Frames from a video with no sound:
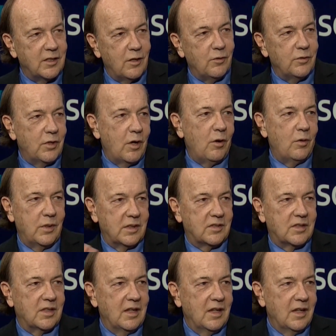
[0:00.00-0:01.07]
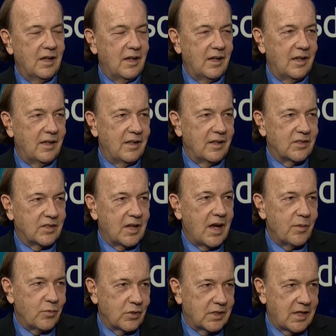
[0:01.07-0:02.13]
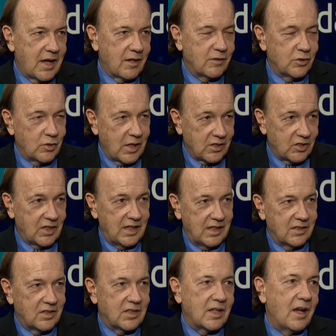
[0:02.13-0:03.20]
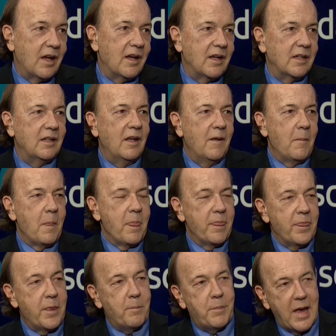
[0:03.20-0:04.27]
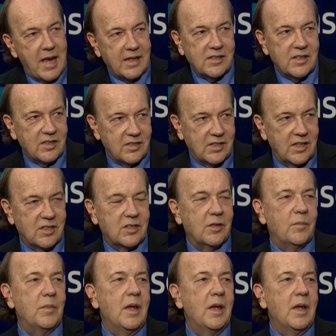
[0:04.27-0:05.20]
You don't know it's a cyber attack because you're actually inside the bank's system.